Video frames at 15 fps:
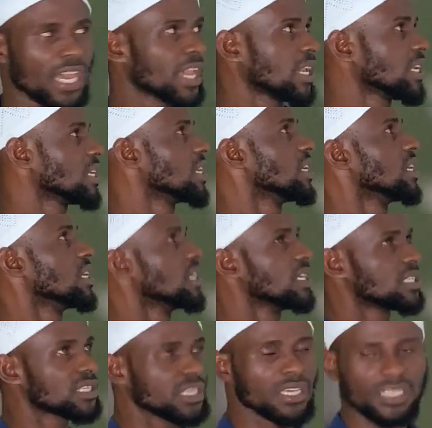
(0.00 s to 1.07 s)
say
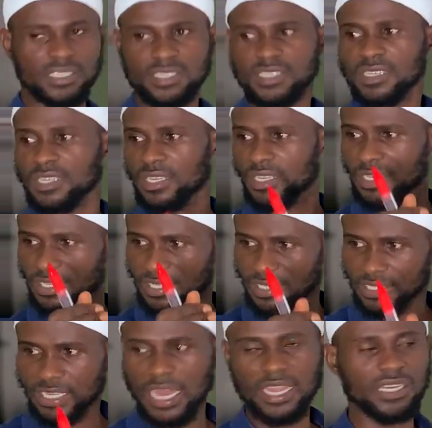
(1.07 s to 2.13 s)
it is
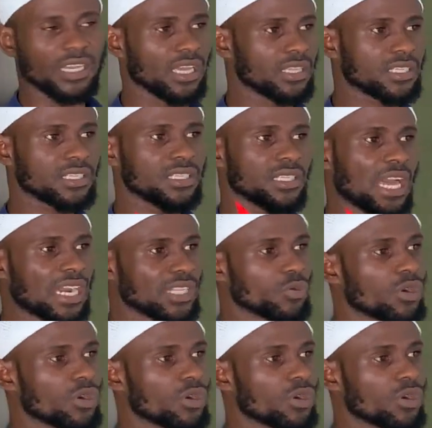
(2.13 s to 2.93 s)
stagnant. That